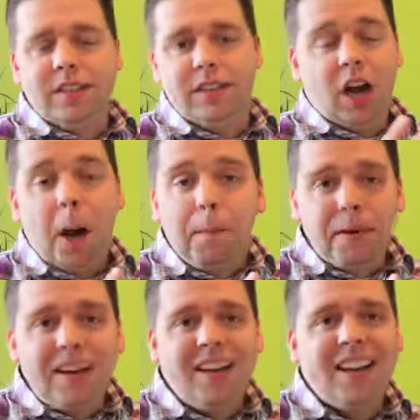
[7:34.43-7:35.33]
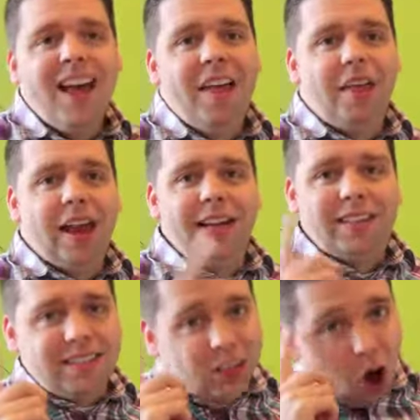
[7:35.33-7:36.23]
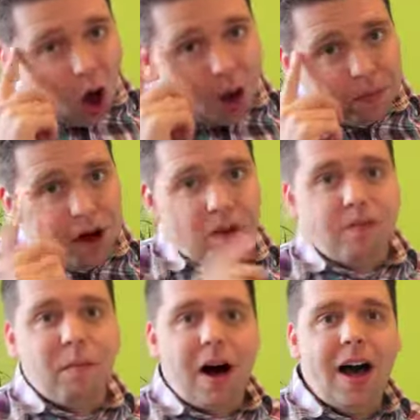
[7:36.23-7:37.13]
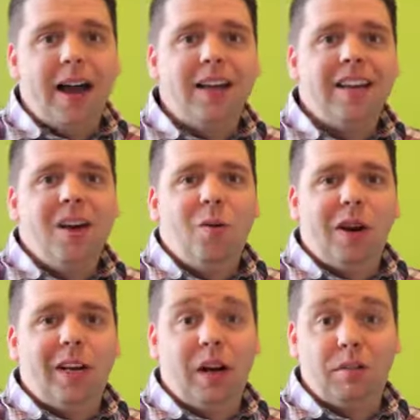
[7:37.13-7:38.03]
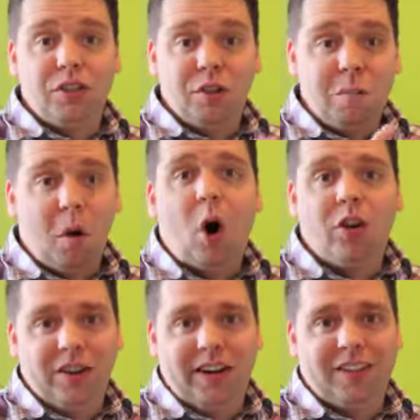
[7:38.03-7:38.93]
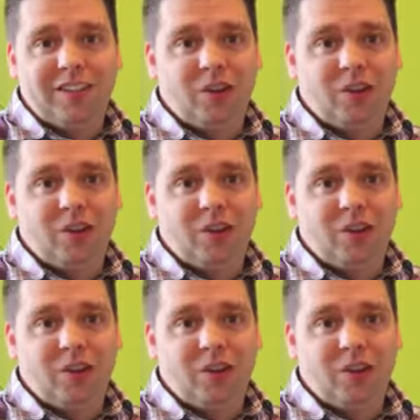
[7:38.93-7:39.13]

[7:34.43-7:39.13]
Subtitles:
the company that is top of mind when it comes to marketing.